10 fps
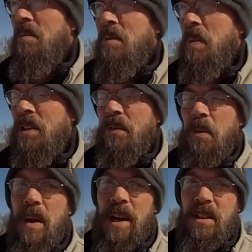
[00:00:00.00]
Especially if you're
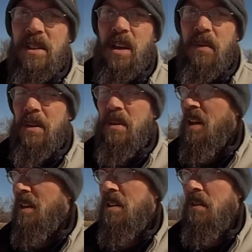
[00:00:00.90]
by yourself. I do a
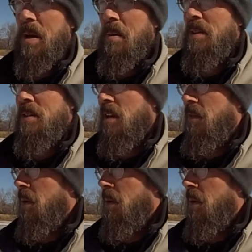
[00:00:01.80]
lot of stuff by myself.